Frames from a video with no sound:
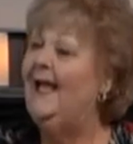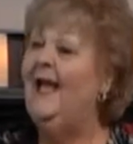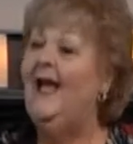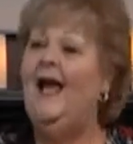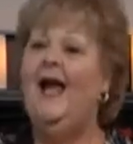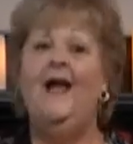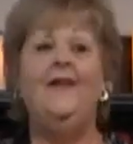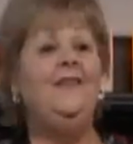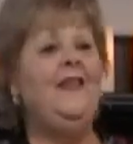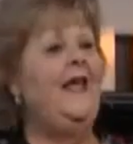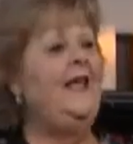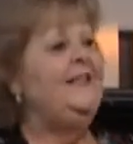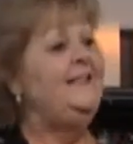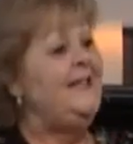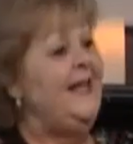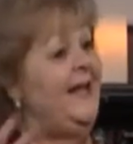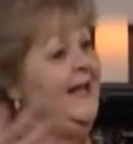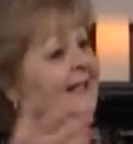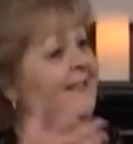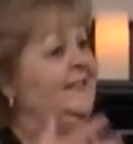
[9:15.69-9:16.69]
And they
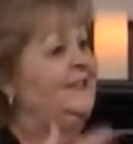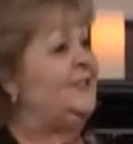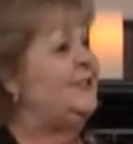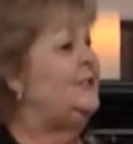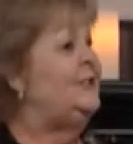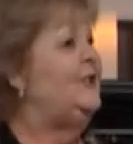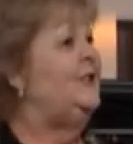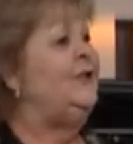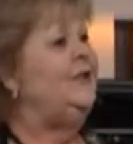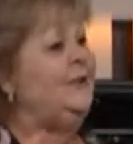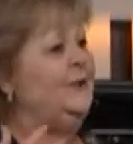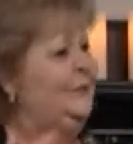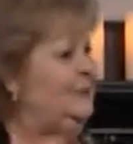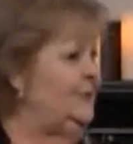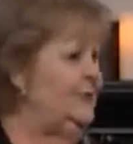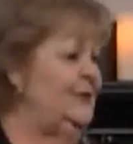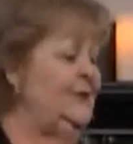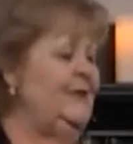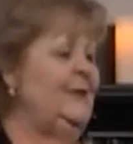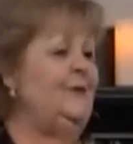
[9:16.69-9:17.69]
danced
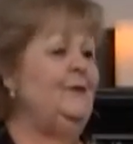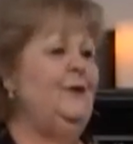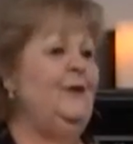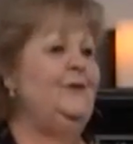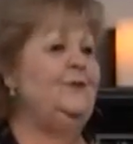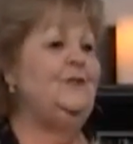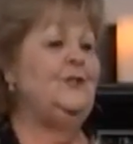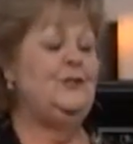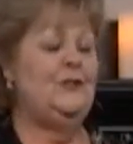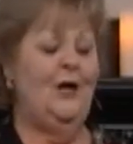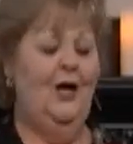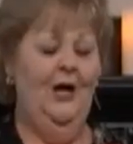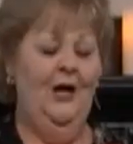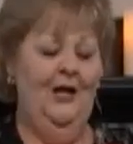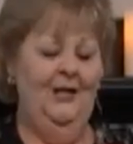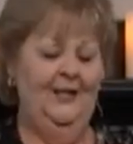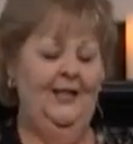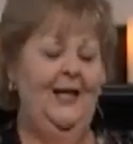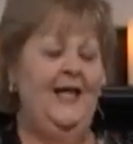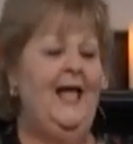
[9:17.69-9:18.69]
to their own
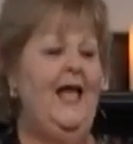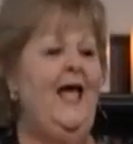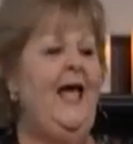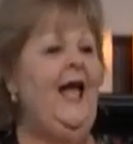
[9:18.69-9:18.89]
song.